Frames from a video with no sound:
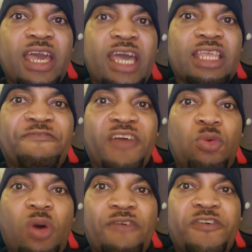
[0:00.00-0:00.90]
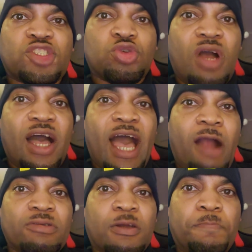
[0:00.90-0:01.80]
And if it wasn't for Juwan
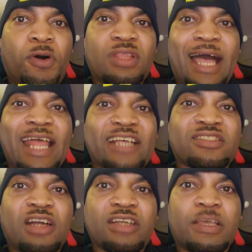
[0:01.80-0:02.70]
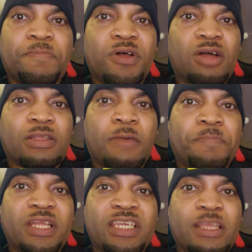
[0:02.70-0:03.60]
Howard to pull out our stars and
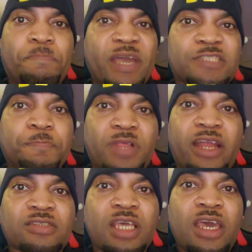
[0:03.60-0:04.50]
put in the bench players,